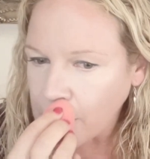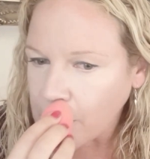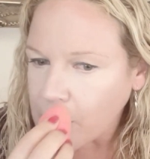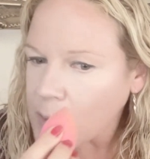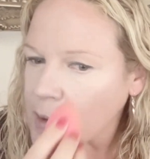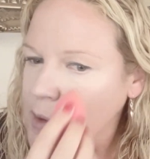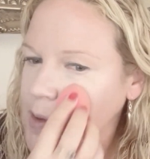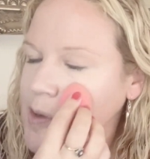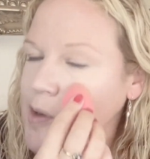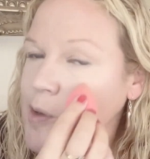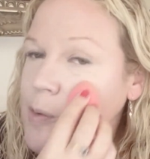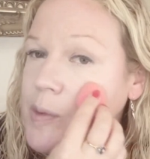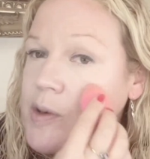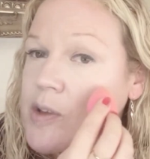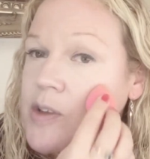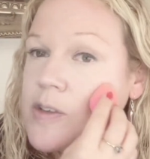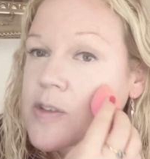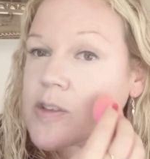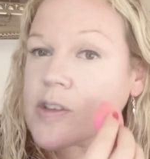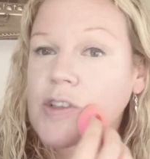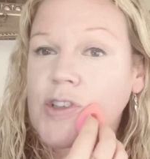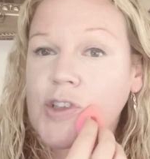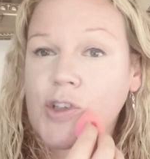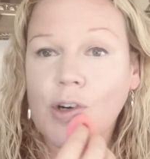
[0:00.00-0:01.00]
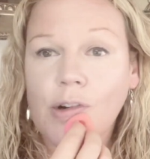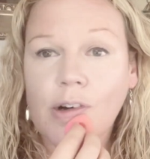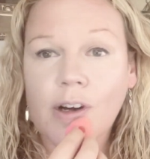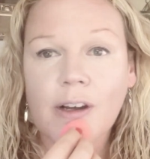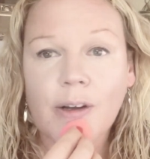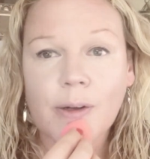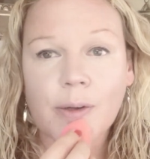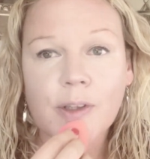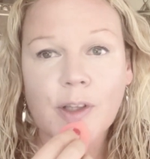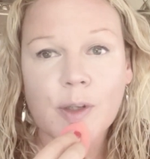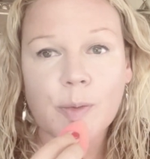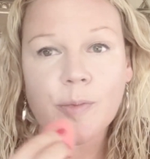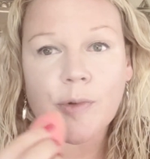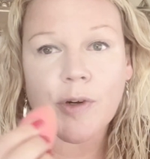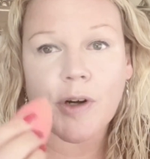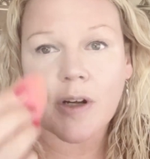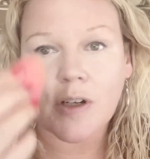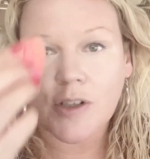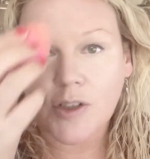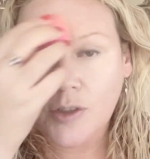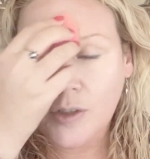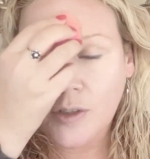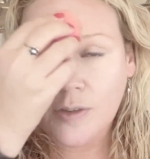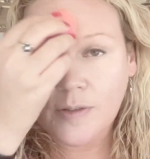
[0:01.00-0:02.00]
I don't know whether to try with a
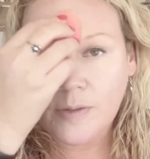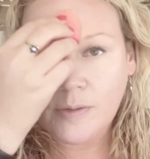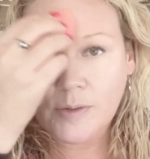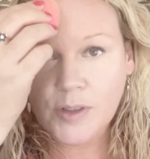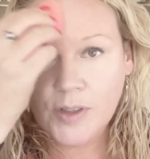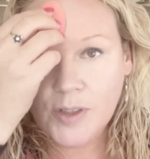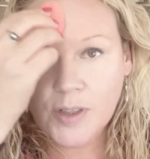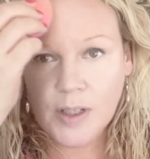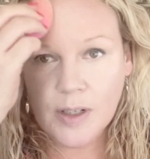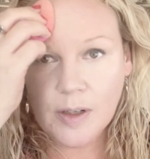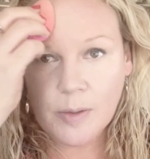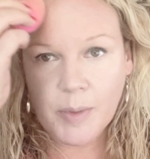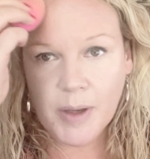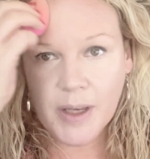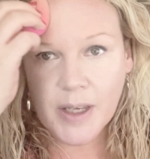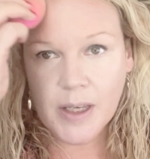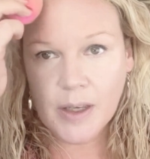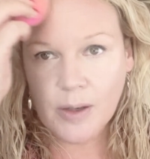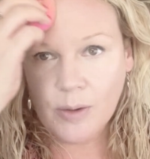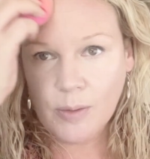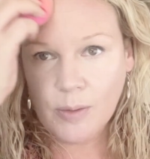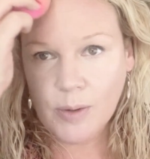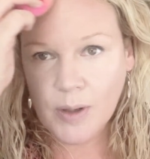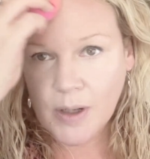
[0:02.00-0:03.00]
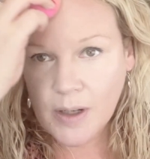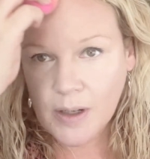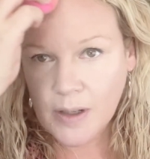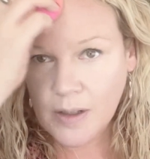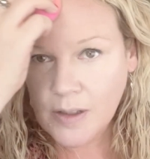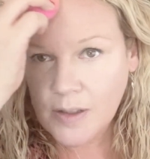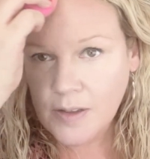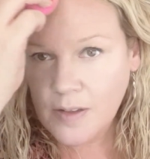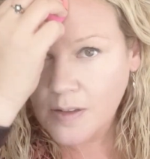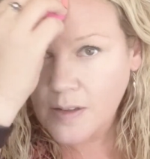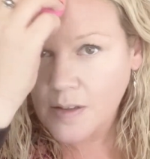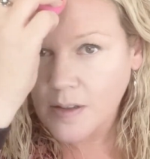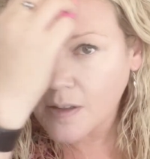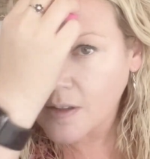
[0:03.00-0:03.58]
brush or if I'm just going to make it worse.